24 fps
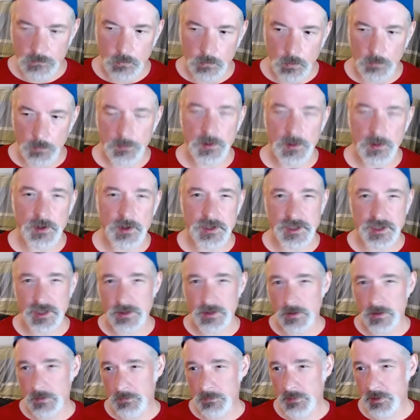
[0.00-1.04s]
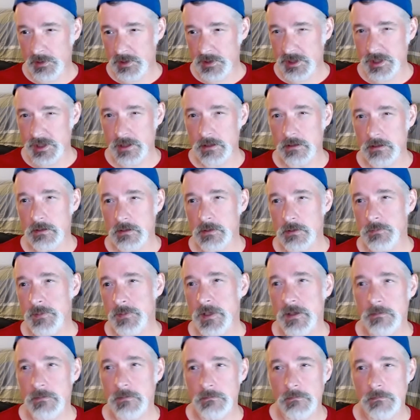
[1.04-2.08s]
push it a little
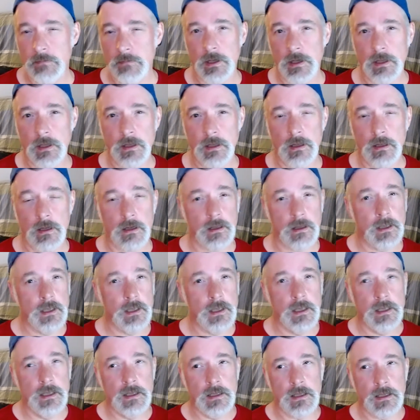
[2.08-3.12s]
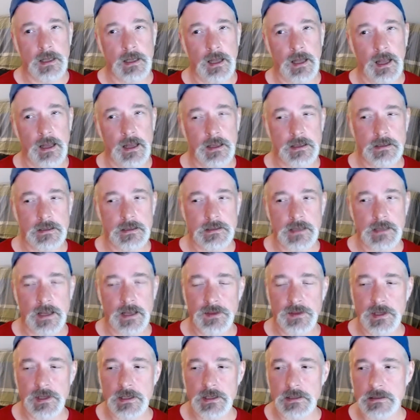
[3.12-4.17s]
bit. But I
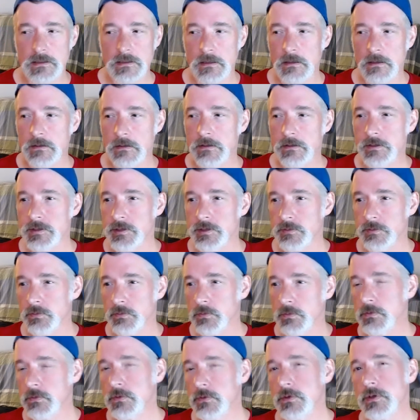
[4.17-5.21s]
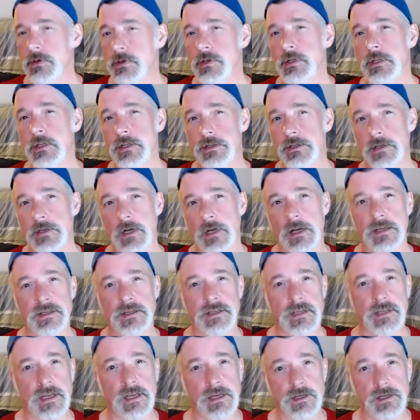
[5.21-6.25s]
think as long as you're really trying to
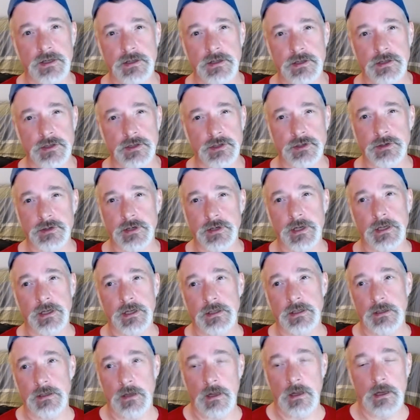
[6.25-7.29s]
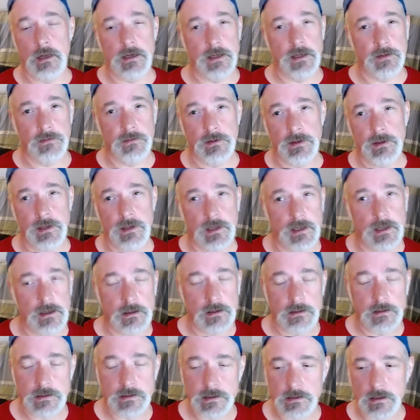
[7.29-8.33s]
stay strict on everything
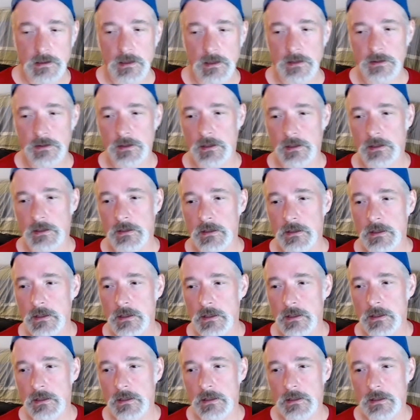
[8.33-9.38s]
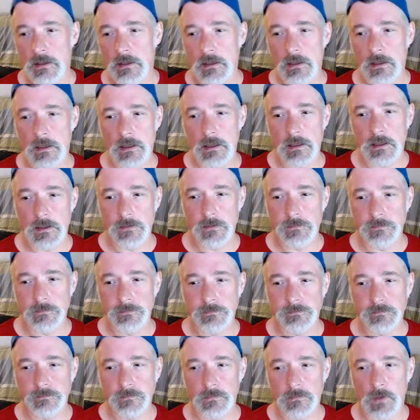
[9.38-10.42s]
else, I think
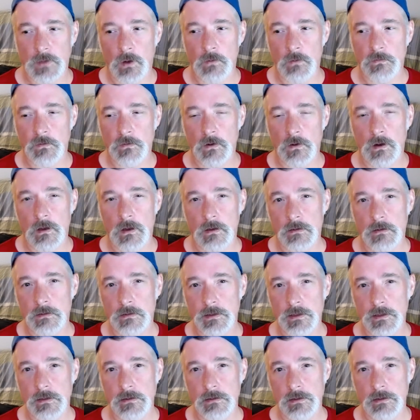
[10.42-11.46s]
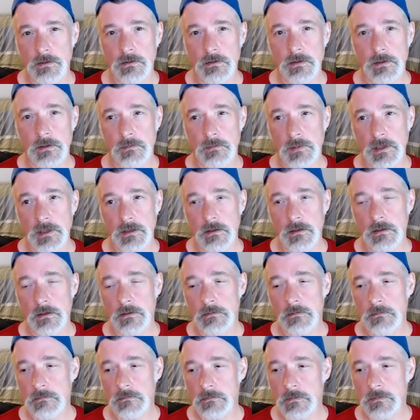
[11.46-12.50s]
overall you could be good.
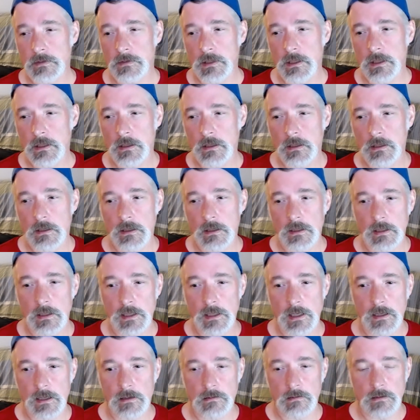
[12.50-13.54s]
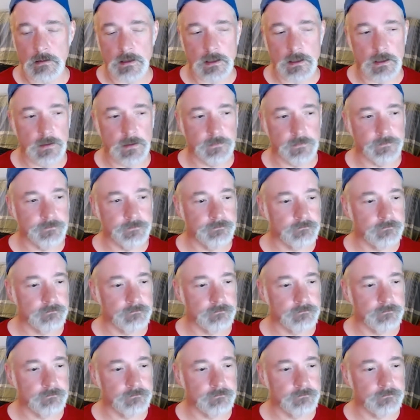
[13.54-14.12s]
Now,